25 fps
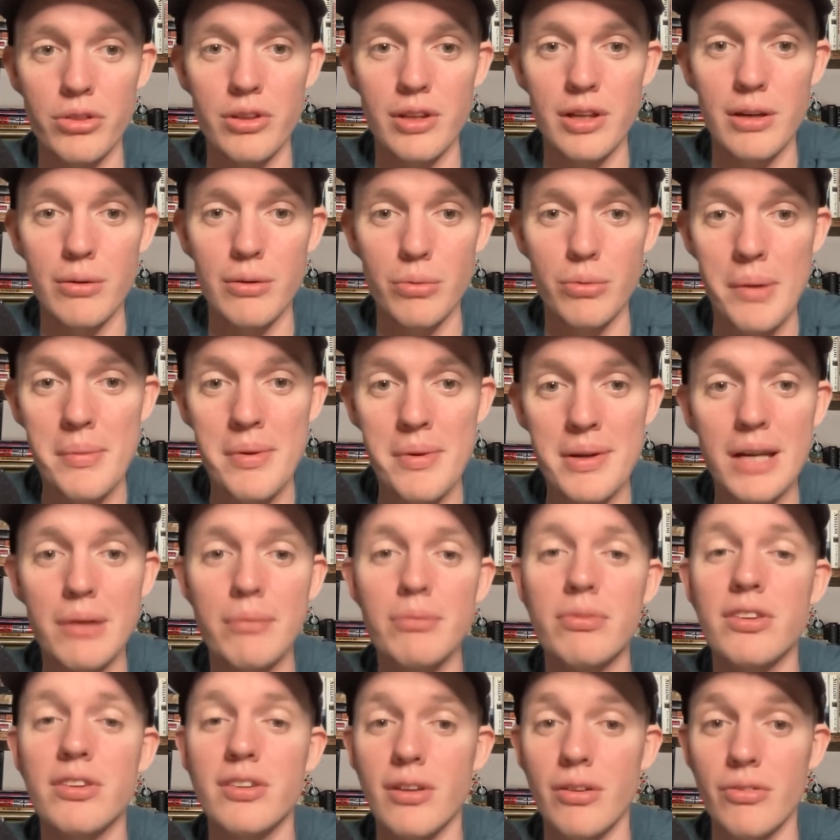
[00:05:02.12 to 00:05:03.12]
the
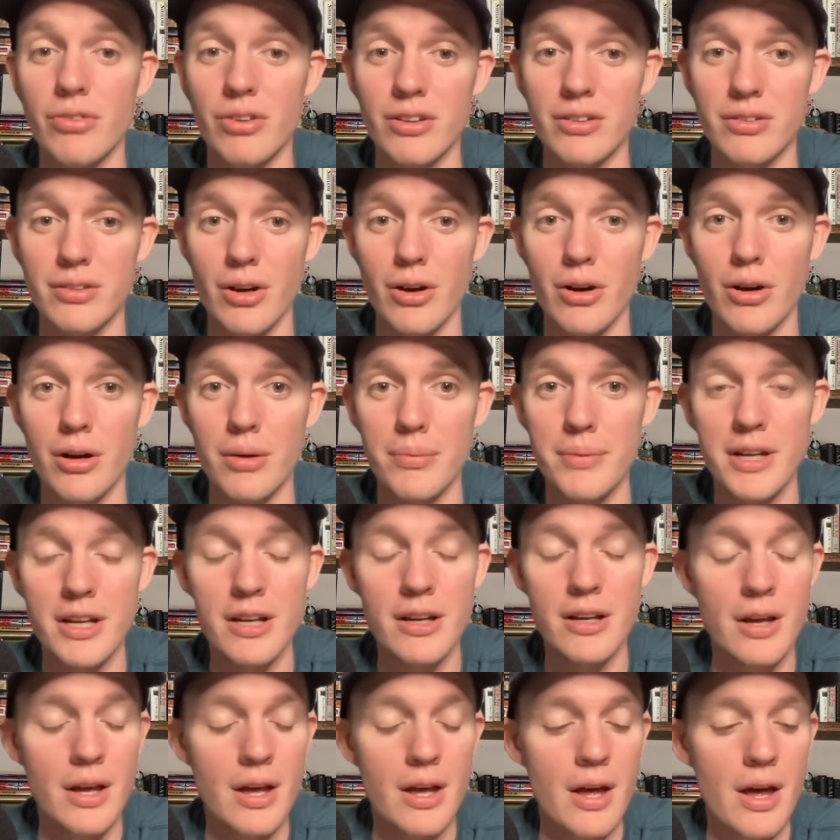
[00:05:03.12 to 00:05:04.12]
remnants of his
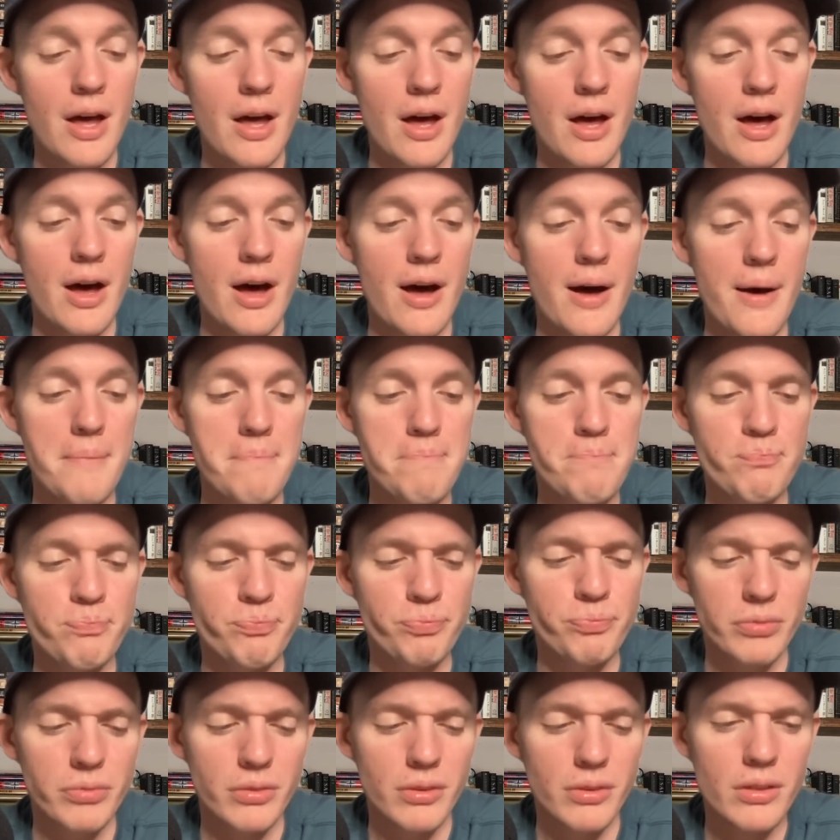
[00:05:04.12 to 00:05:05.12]
army.
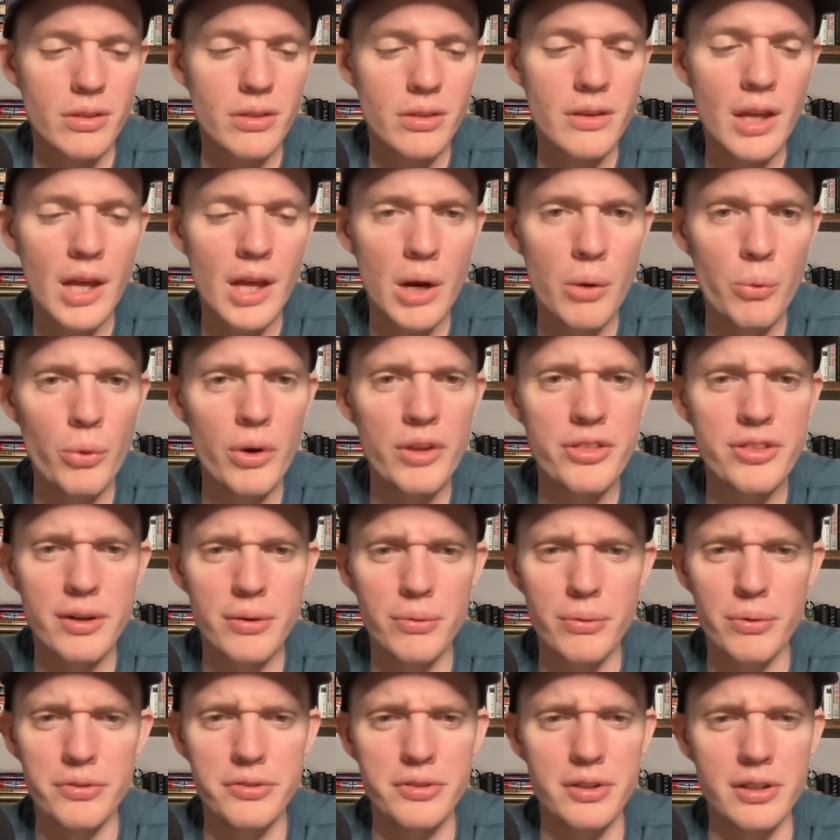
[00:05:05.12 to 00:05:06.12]
And with
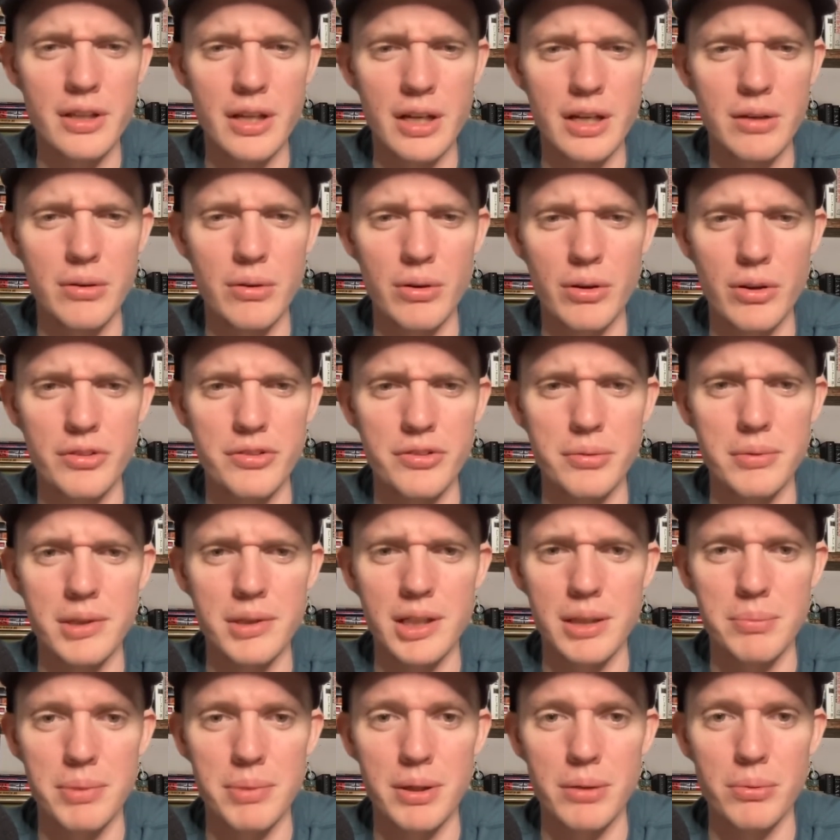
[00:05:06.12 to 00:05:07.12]
it, we'll see that he would
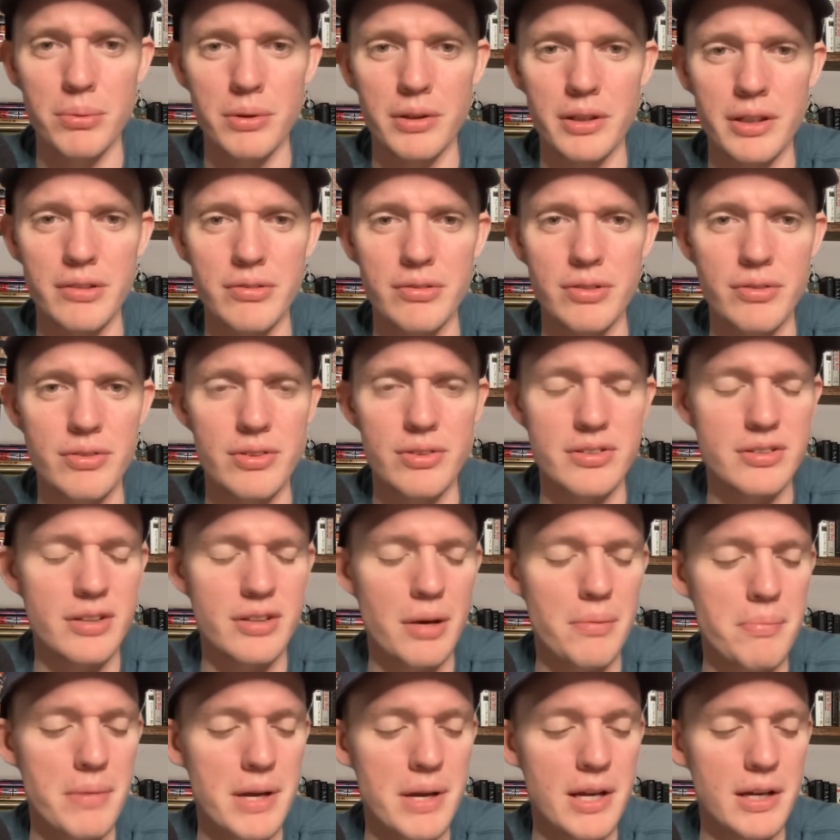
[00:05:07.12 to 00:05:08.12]
ultimately be relieved of his
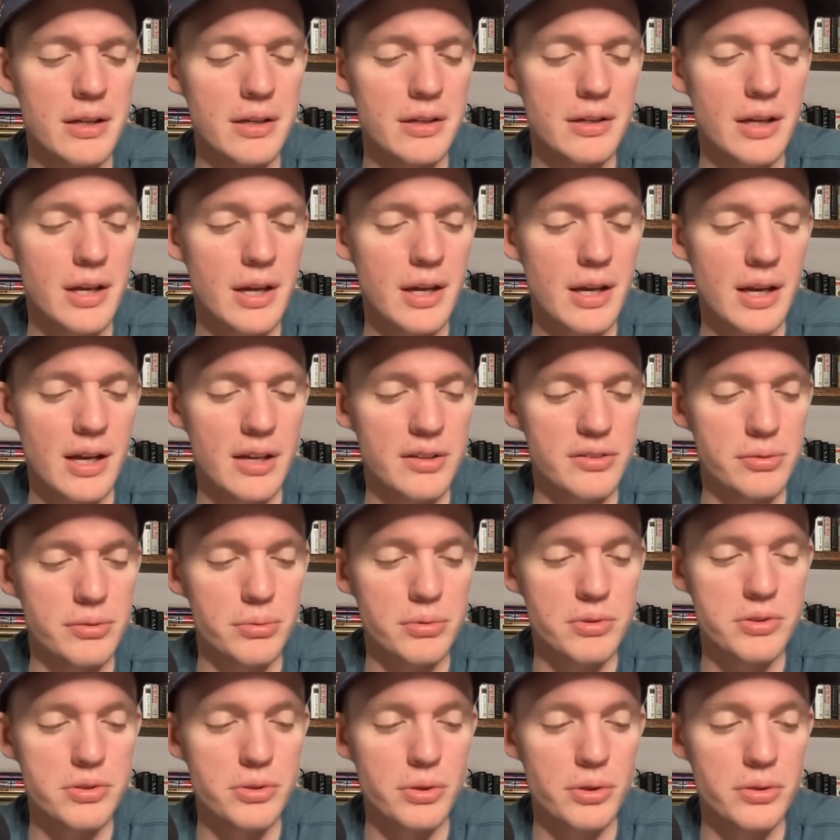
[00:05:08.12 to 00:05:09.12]
command as a
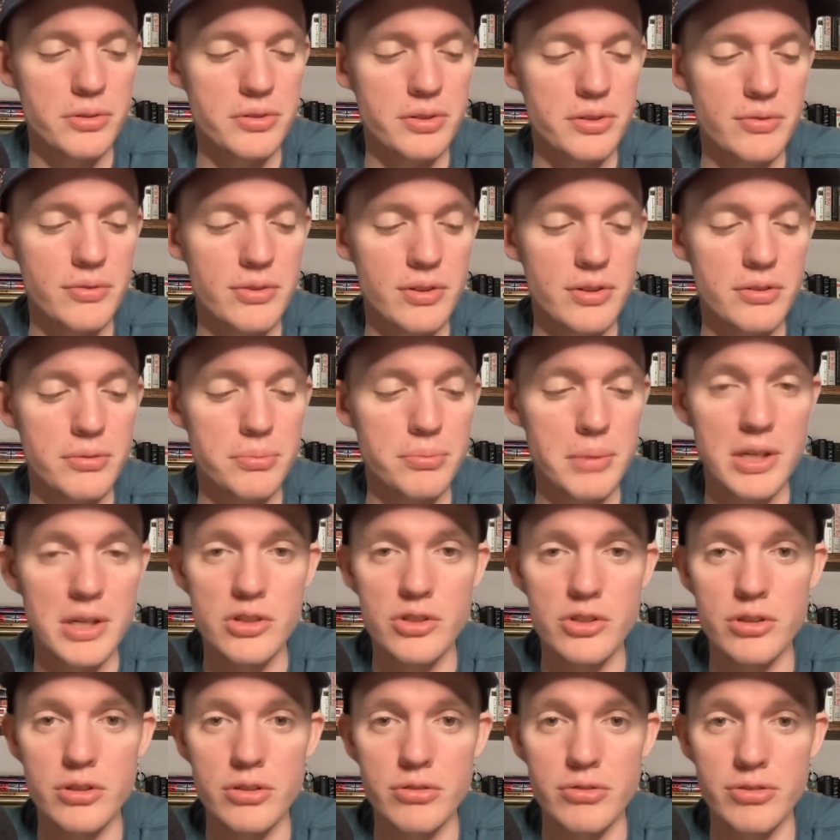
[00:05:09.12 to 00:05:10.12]
result of this
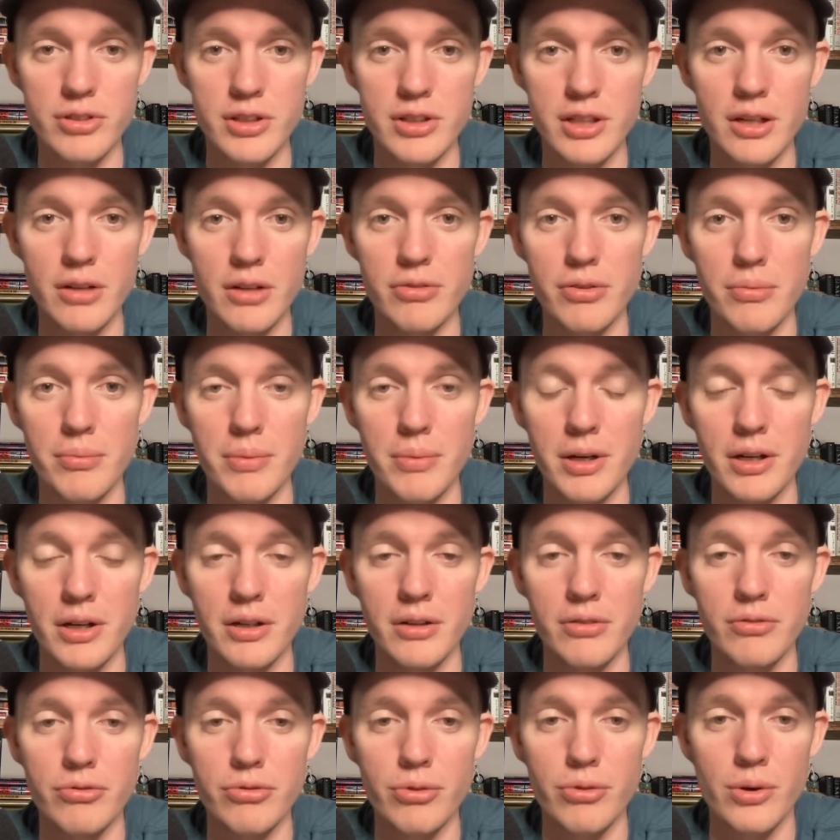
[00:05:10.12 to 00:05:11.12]
major defeat of
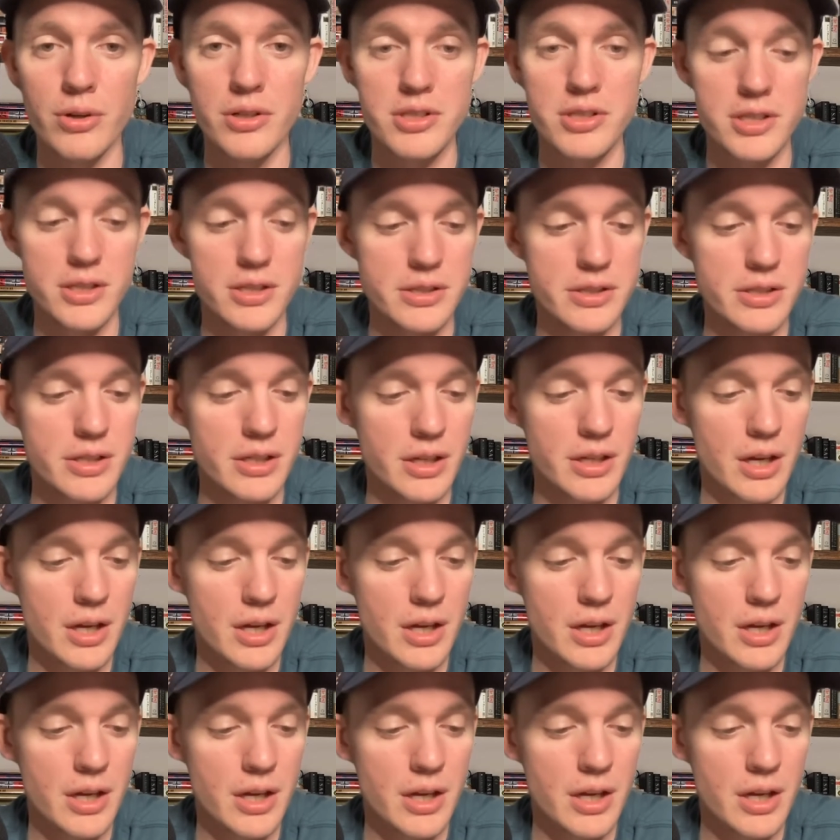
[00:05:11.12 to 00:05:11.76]
American forces.